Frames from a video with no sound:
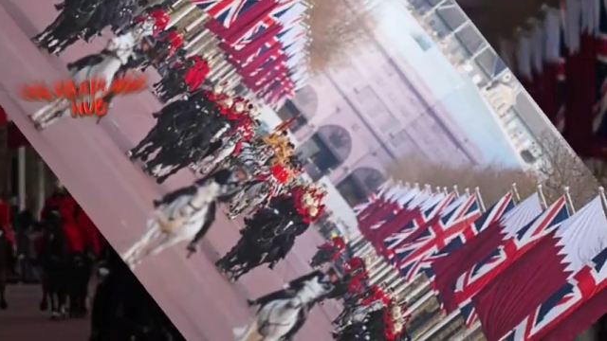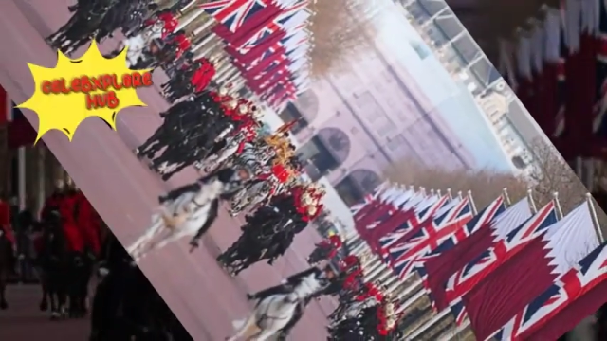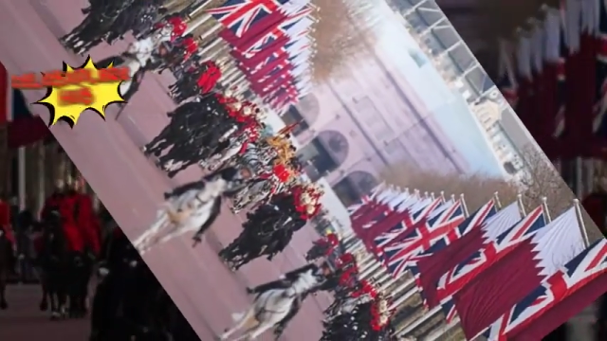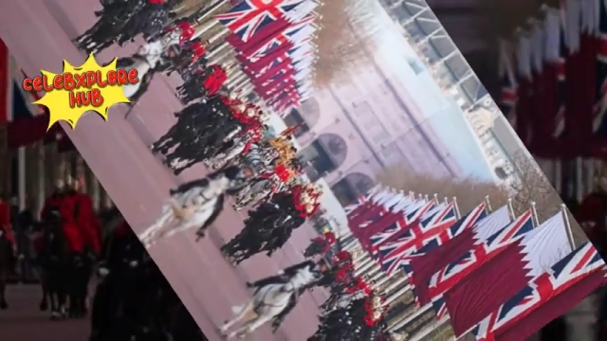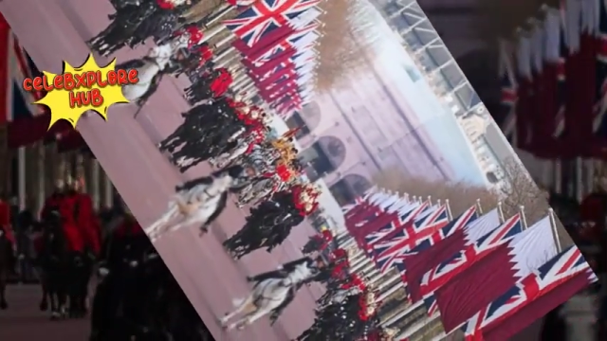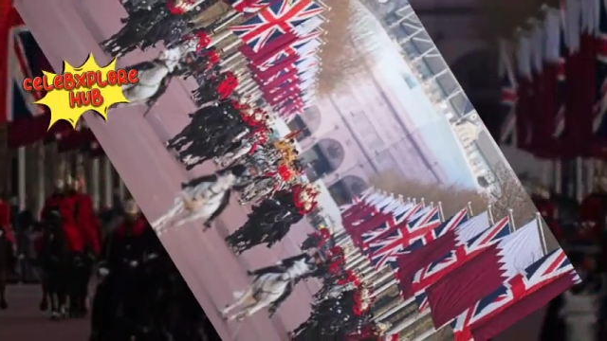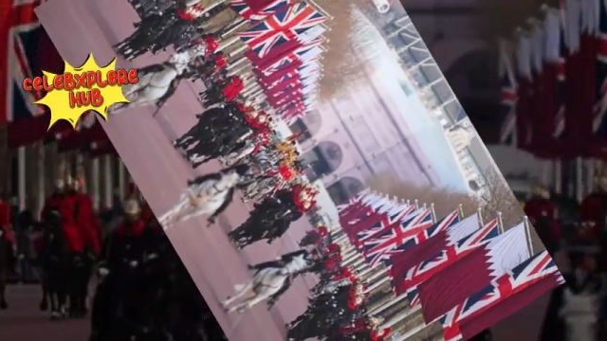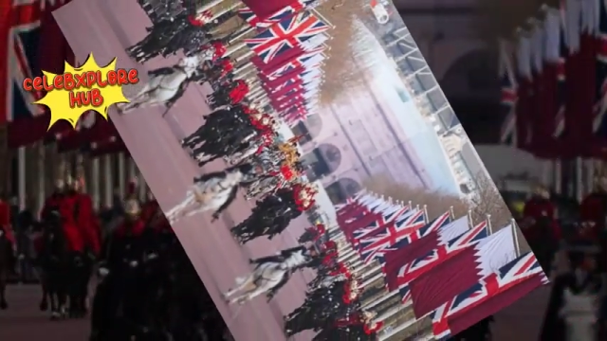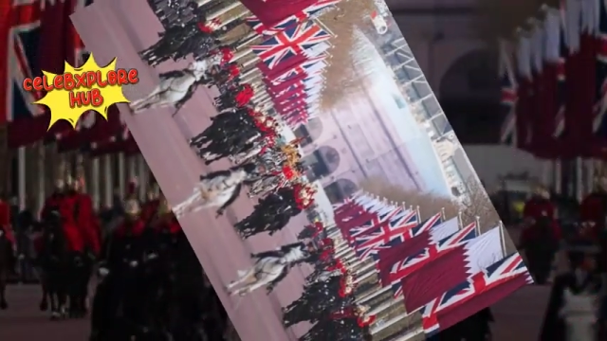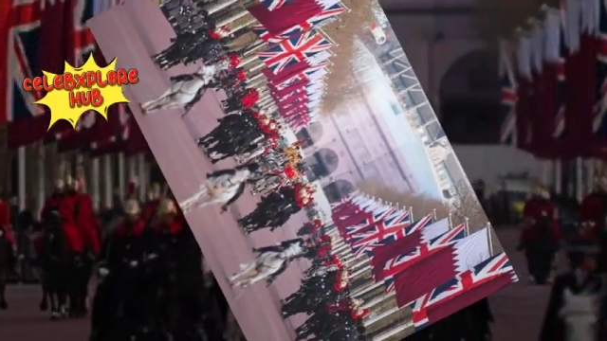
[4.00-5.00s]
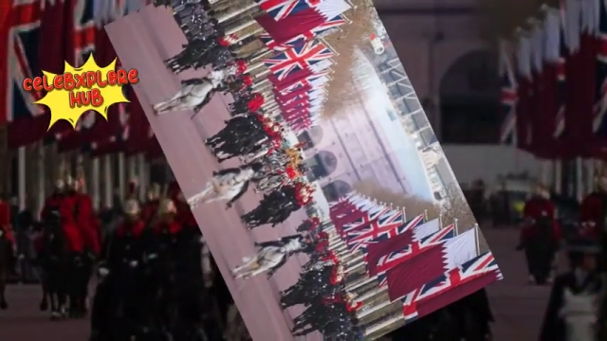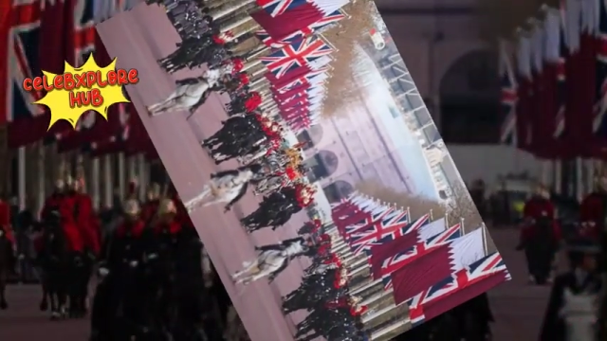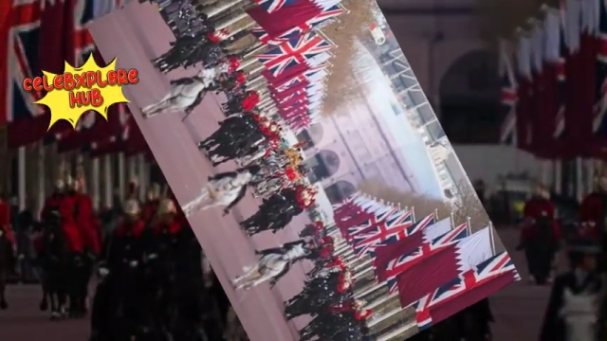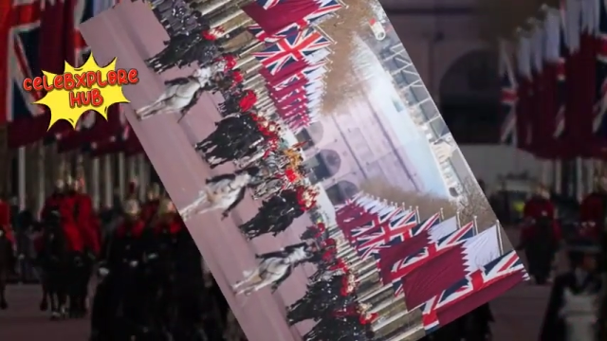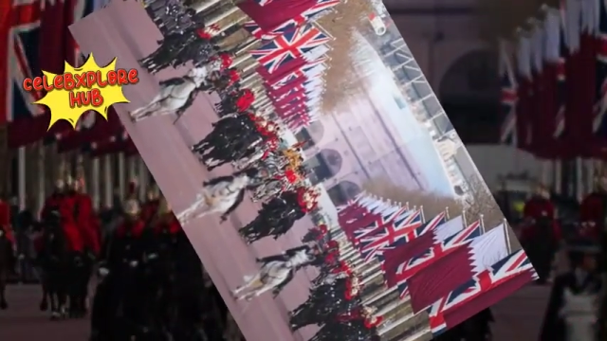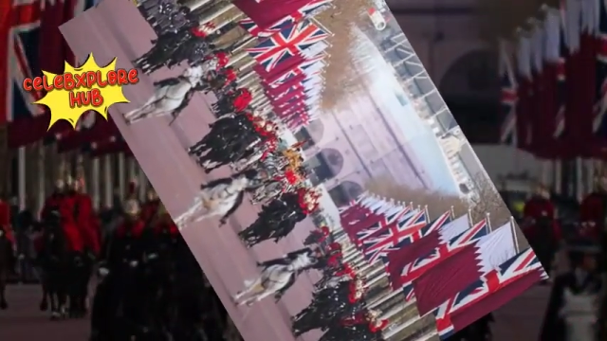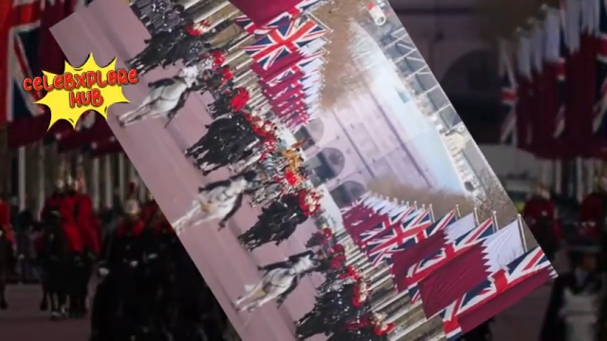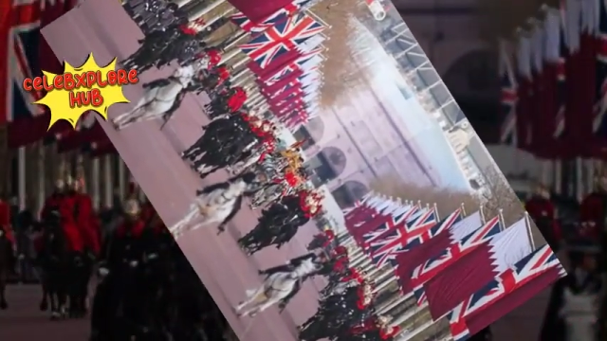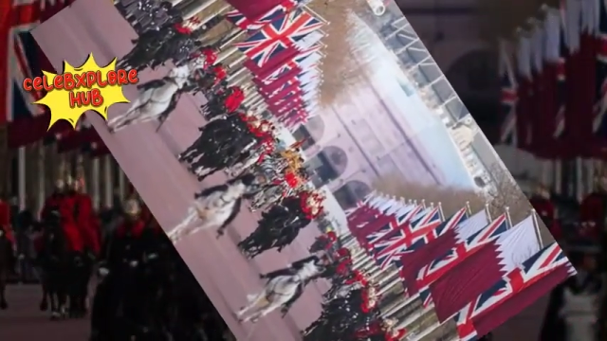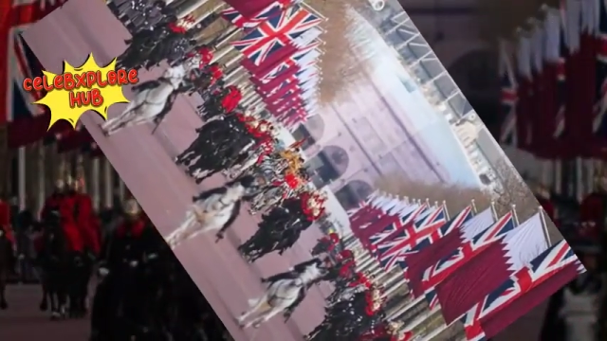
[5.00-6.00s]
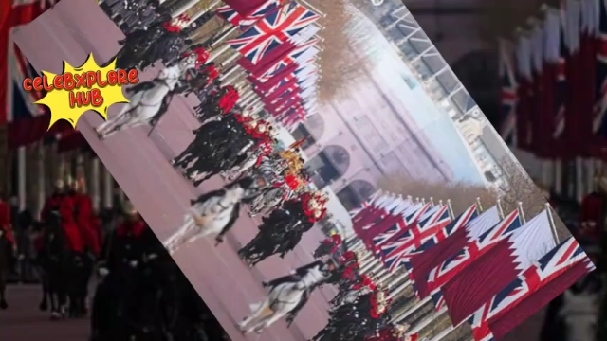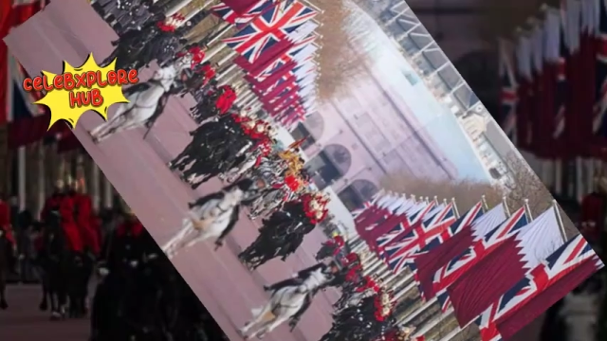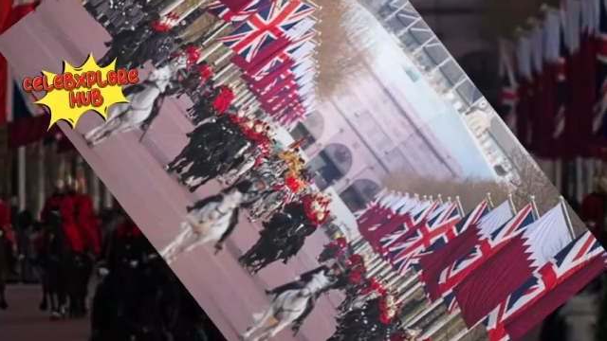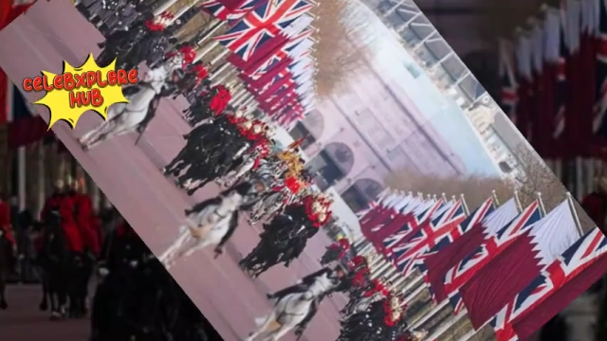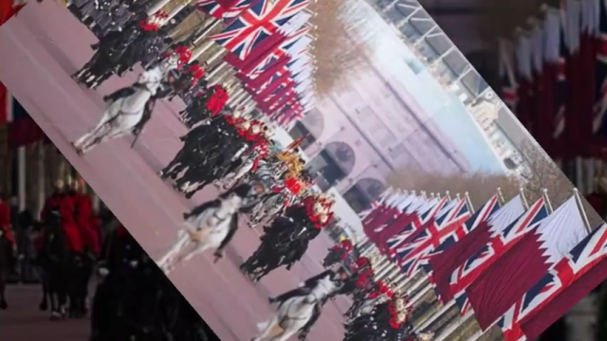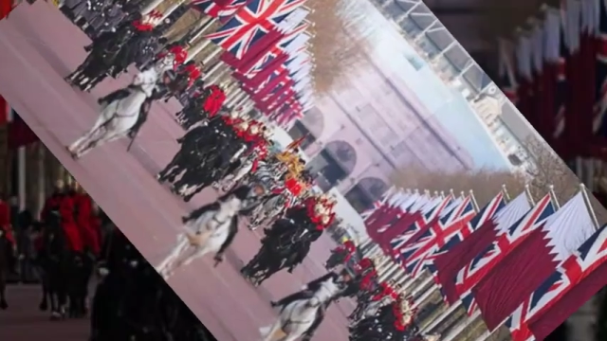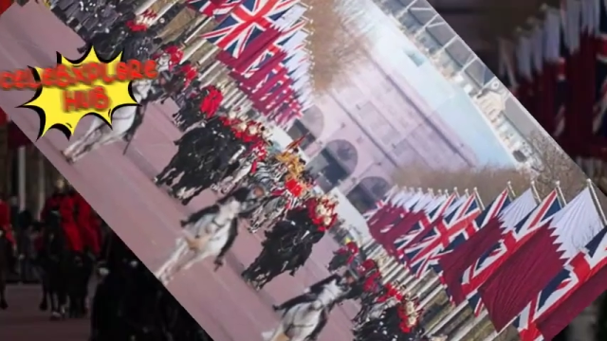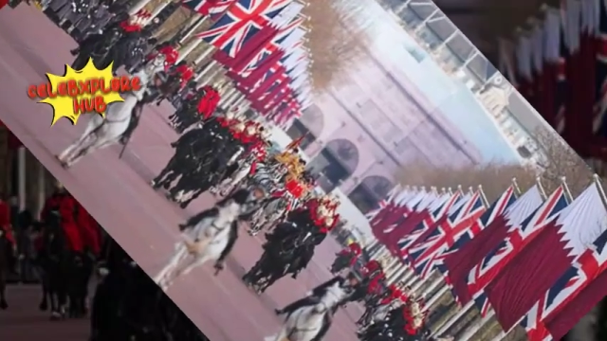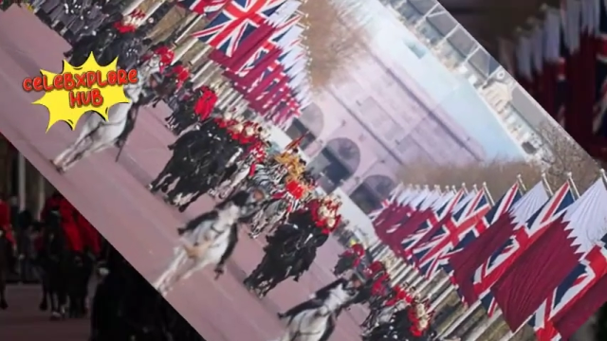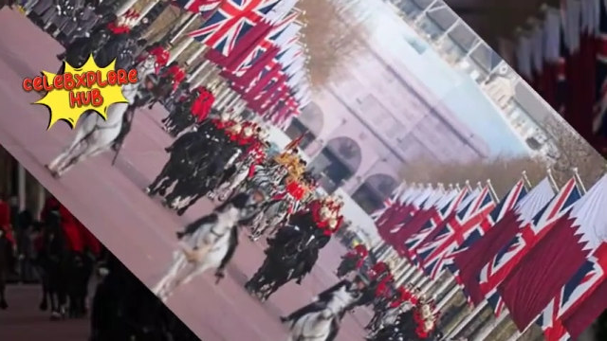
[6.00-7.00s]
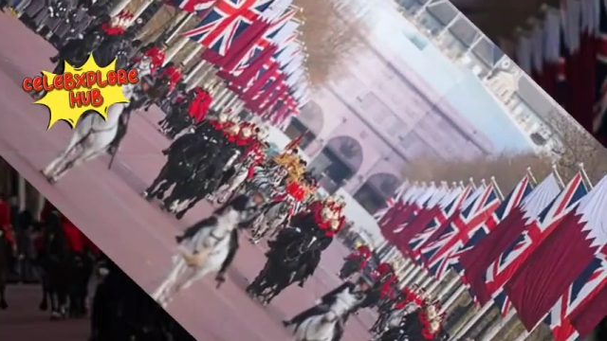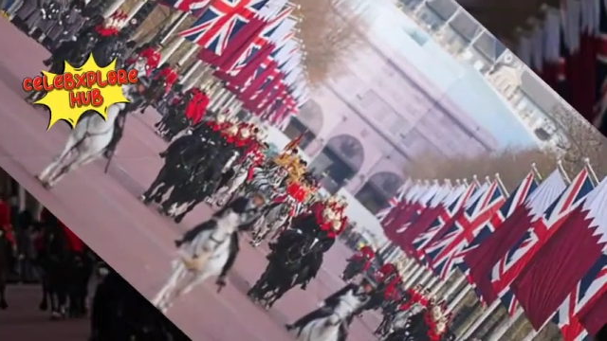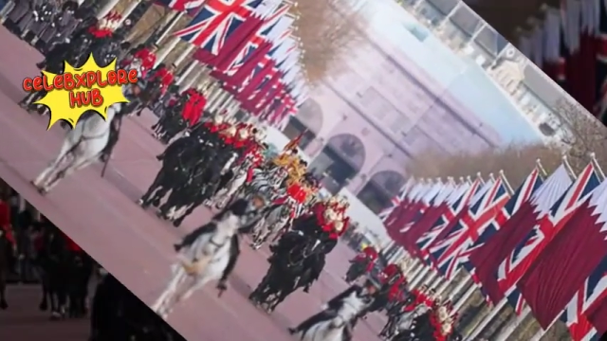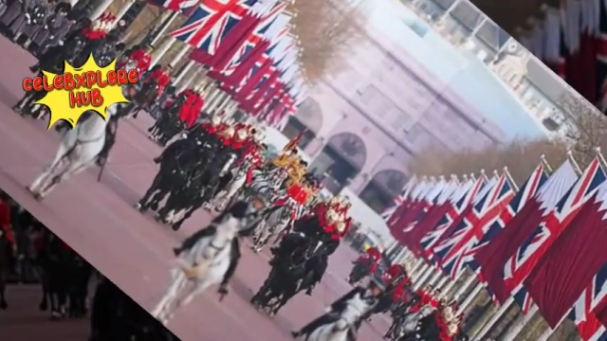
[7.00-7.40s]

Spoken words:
(no speaker visible)